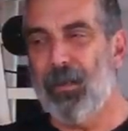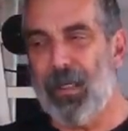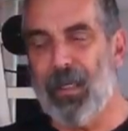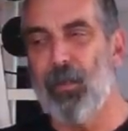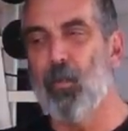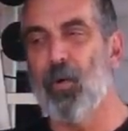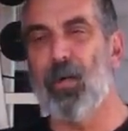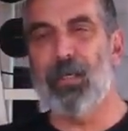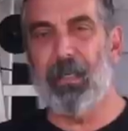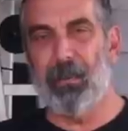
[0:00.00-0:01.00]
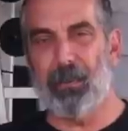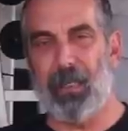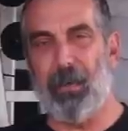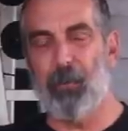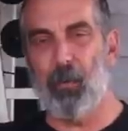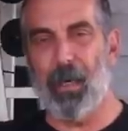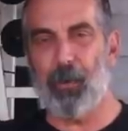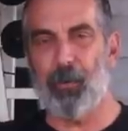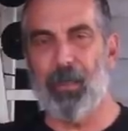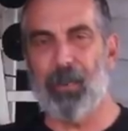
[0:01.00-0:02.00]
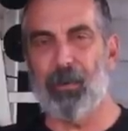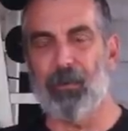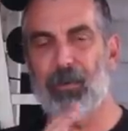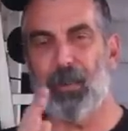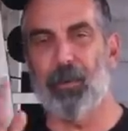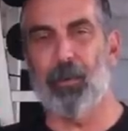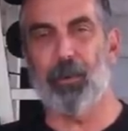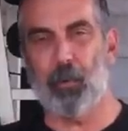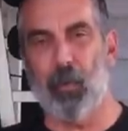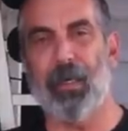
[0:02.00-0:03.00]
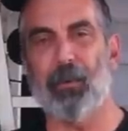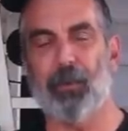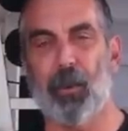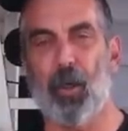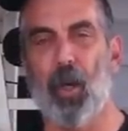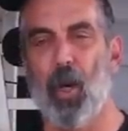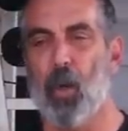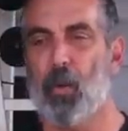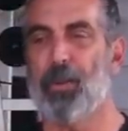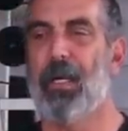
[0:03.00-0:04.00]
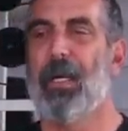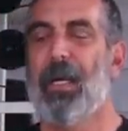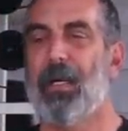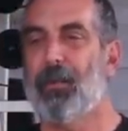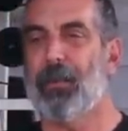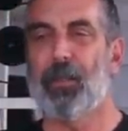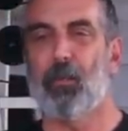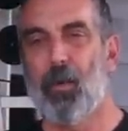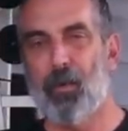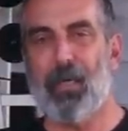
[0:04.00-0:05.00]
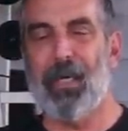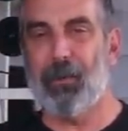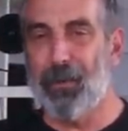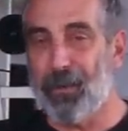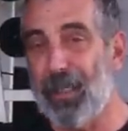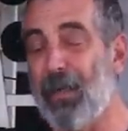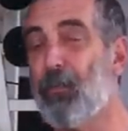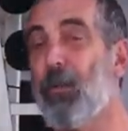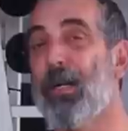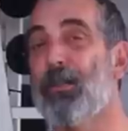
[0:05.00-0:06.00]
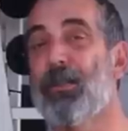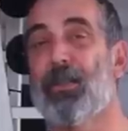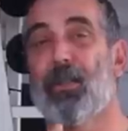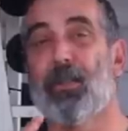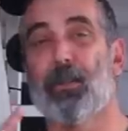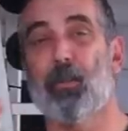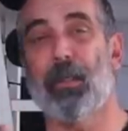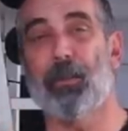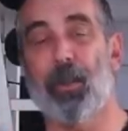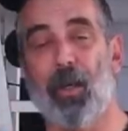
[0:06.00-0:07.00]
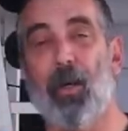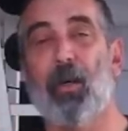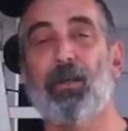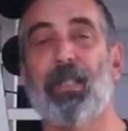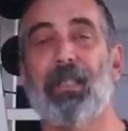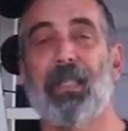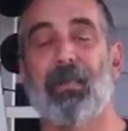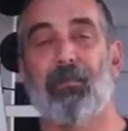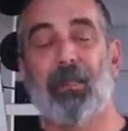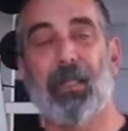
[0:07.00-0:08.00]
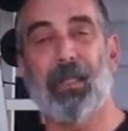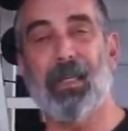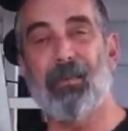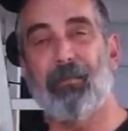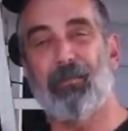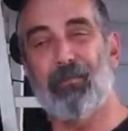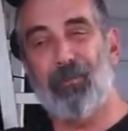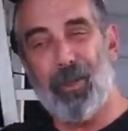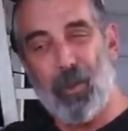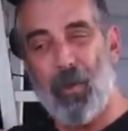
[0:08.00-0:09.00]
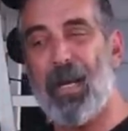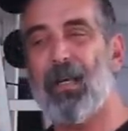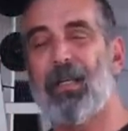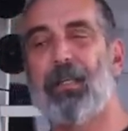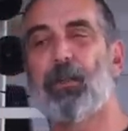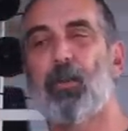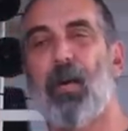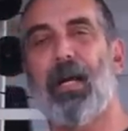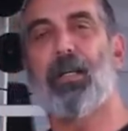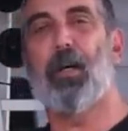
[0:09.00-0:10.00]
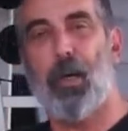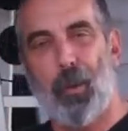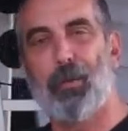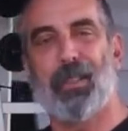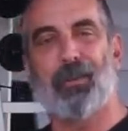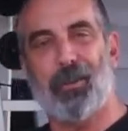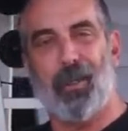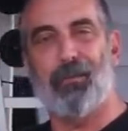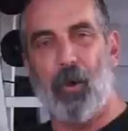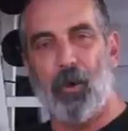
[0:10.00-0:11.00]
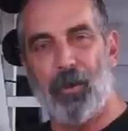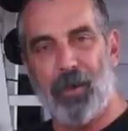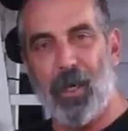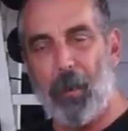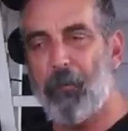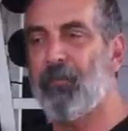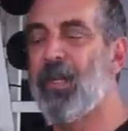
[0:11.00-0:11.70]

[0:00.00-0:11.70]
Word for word: inward in the same direction that the cylinder swings to close. And since it rotates in the same direction the cylinder swings to close, then the, then the gun theoretically is trying to close itself all the time.